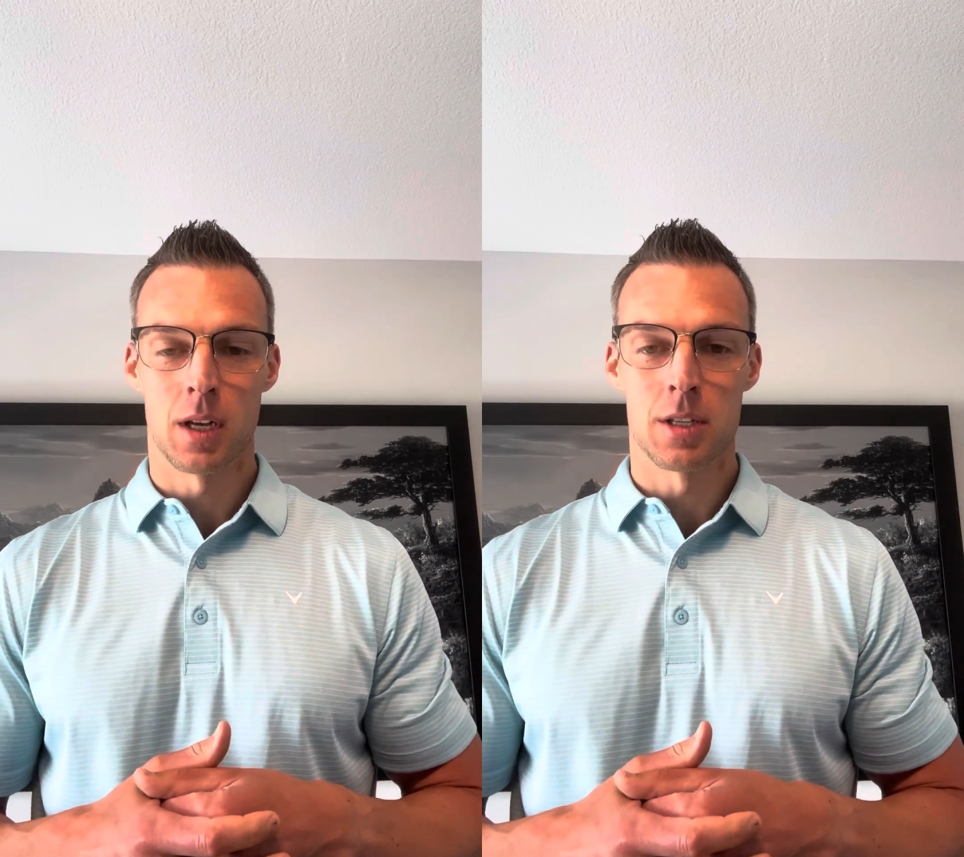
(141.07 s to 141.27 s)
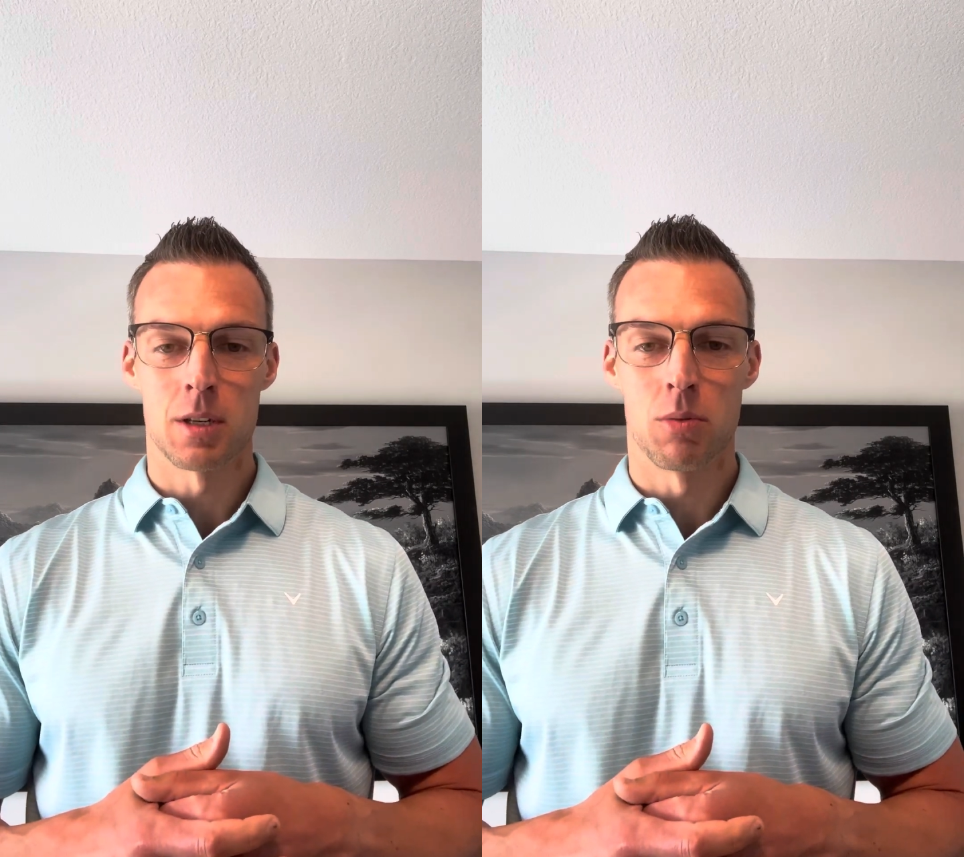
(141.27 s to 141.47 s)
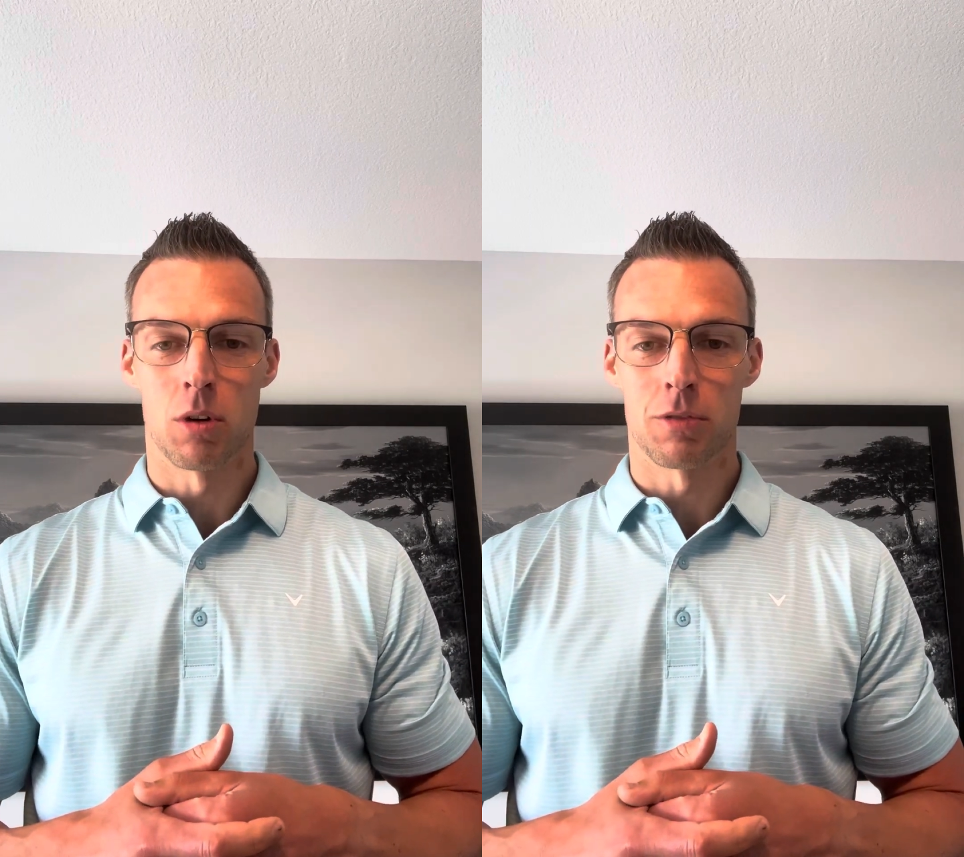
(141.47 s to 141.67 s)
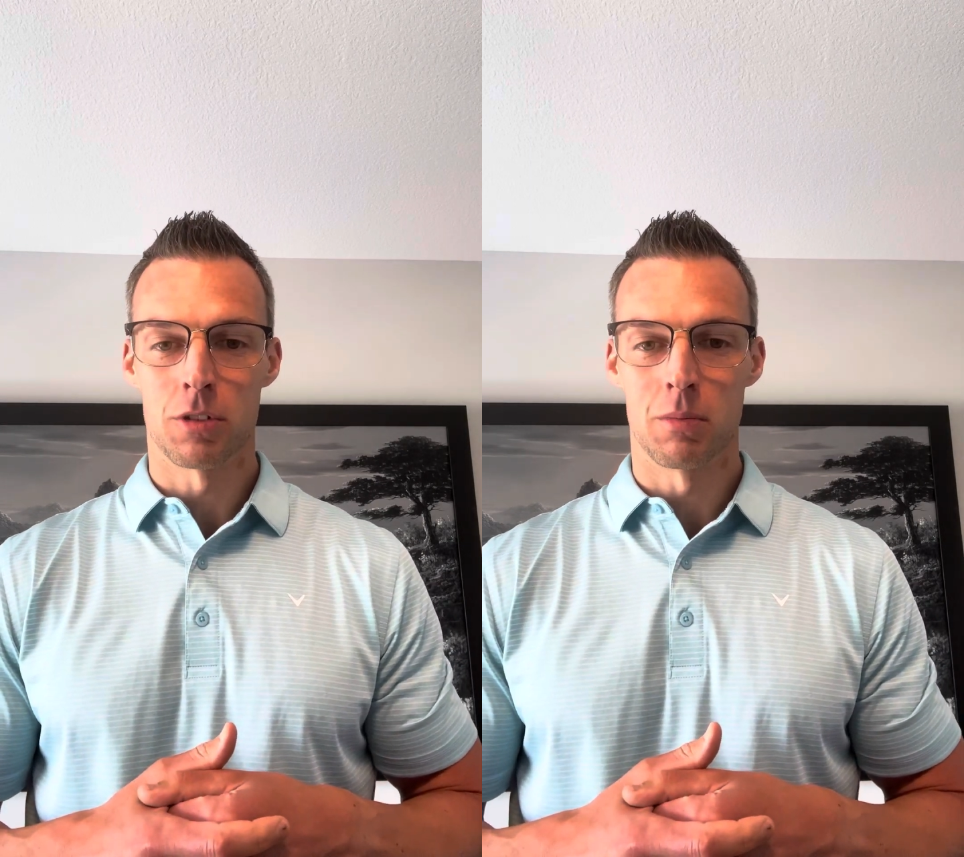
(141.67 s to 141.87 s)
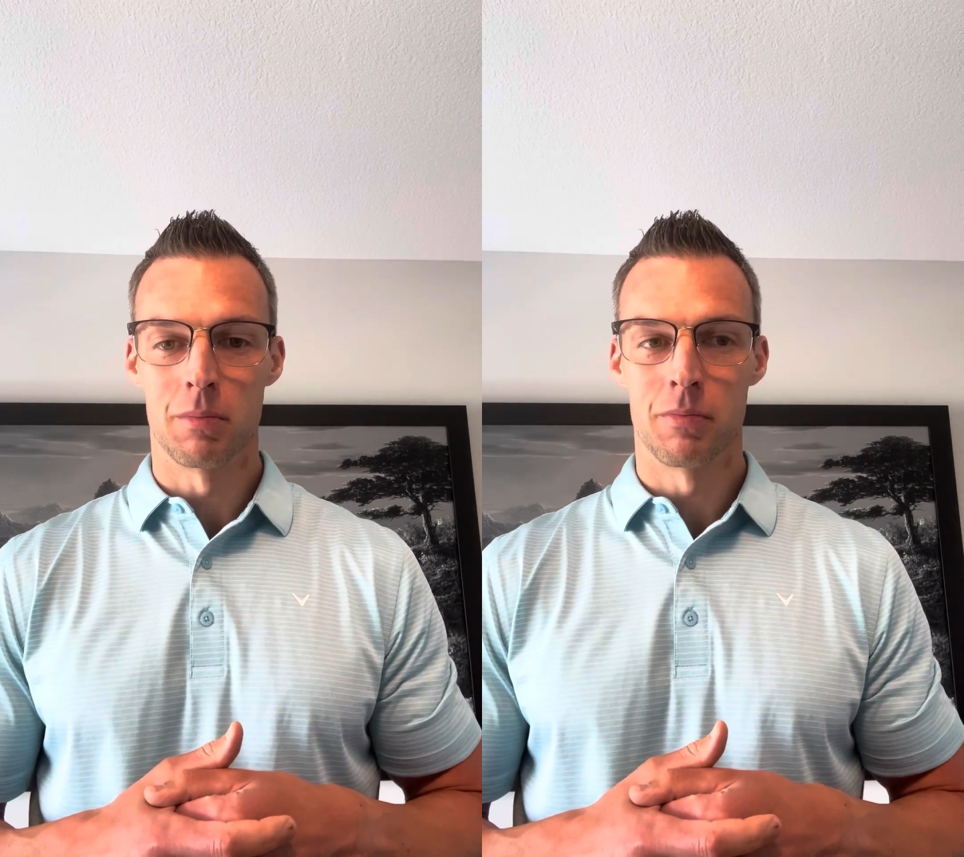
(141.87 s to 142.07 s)
support
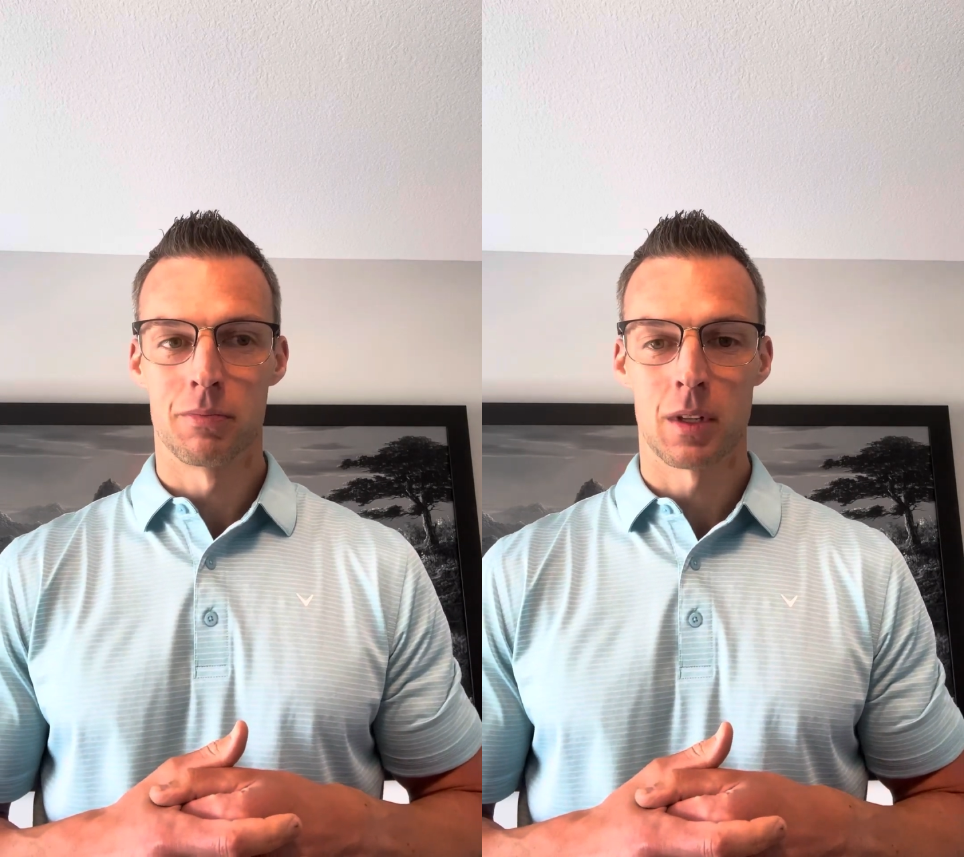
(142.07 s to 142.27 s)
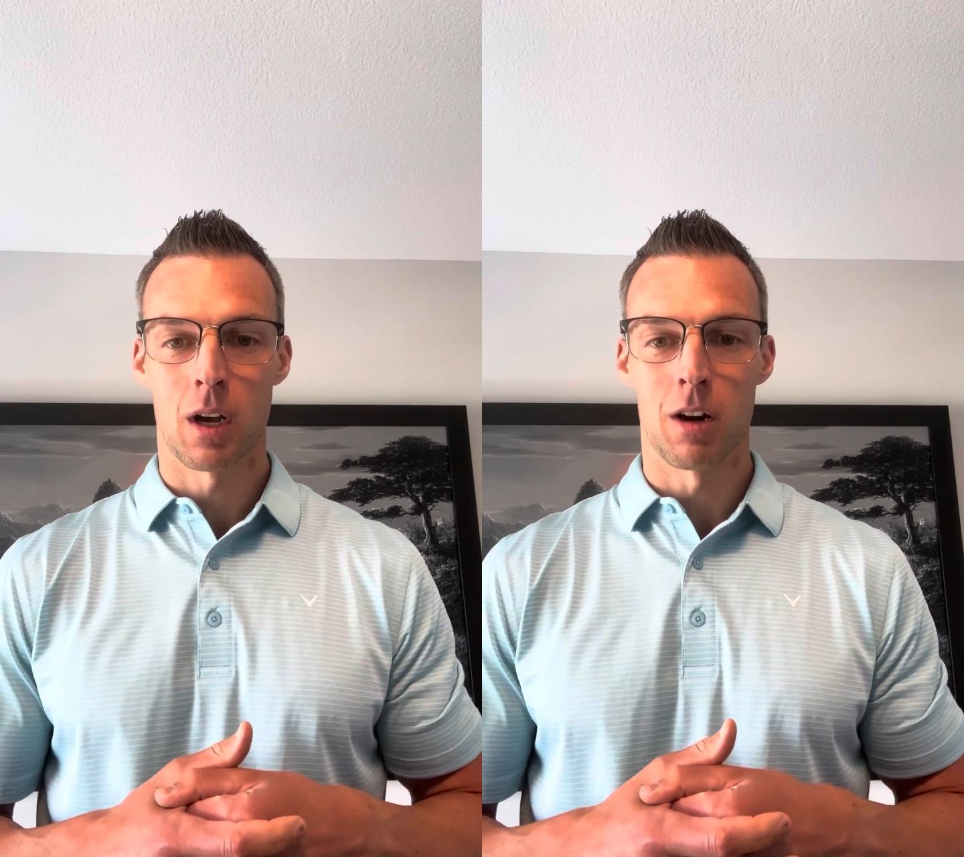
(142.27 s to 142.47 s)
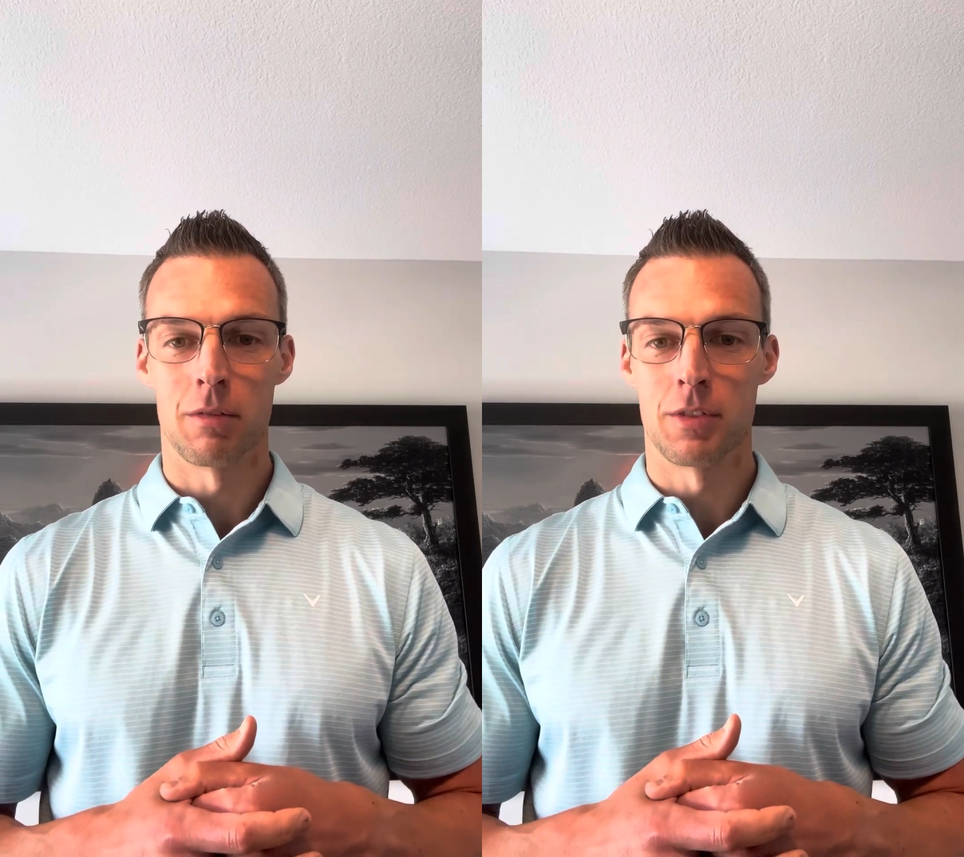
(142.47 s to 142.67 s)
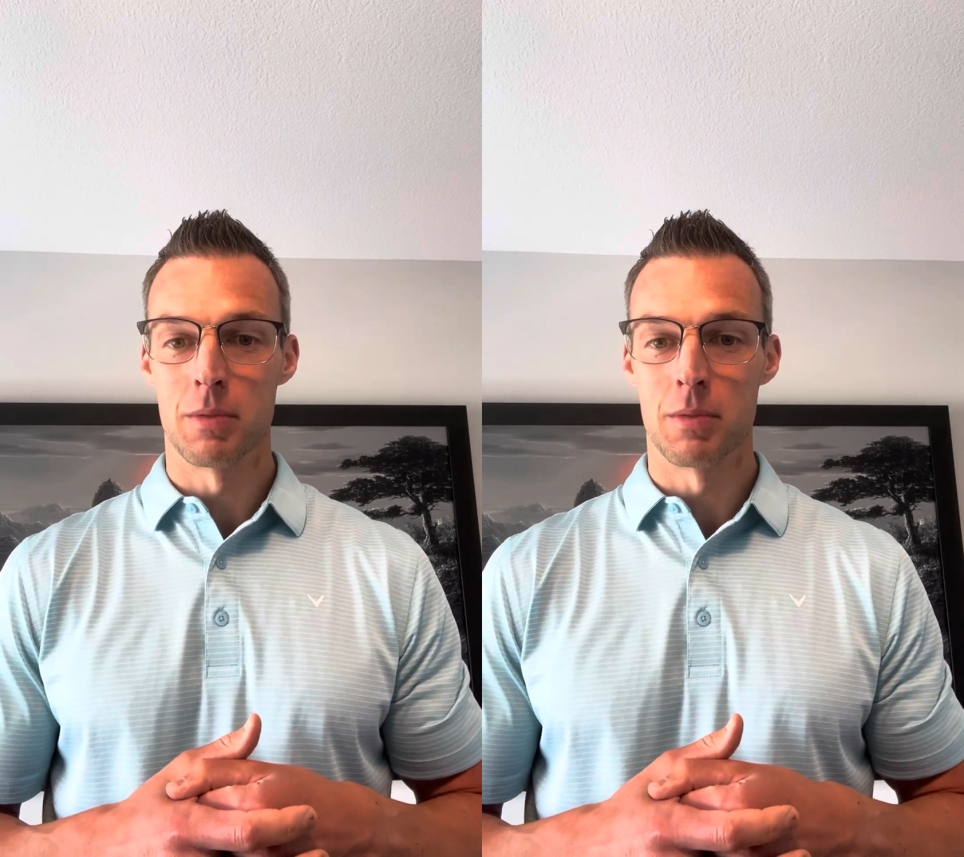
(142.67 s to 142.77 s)
from our